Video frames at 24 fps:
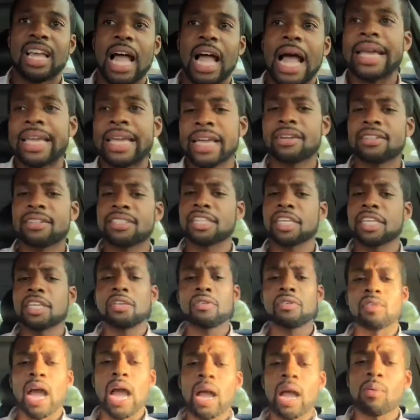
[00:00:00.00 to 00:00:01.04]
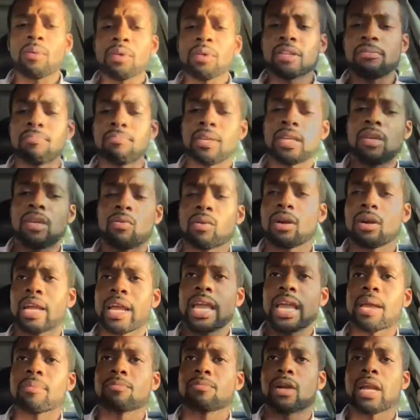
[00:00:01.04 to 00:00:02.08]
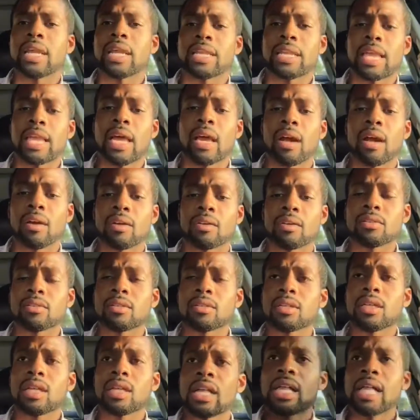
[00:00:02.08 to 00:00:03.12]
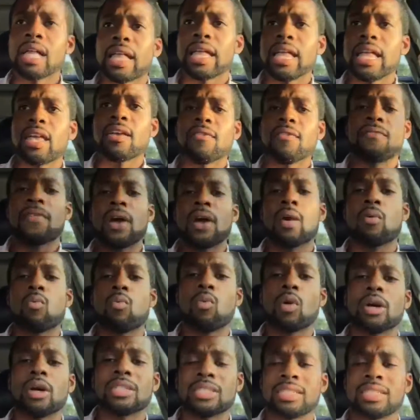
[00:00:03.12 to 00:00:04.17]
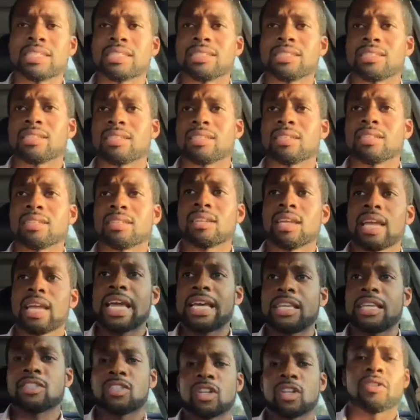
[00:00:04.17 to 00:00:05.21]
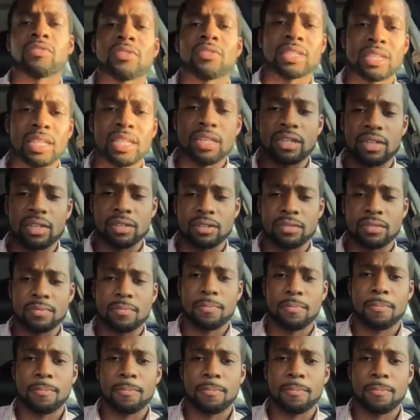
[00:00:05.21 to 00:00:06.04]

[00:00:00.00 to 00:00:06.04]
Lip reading: I guarantee you, I wouldn't be where I am right now if I wasn't a servant leader.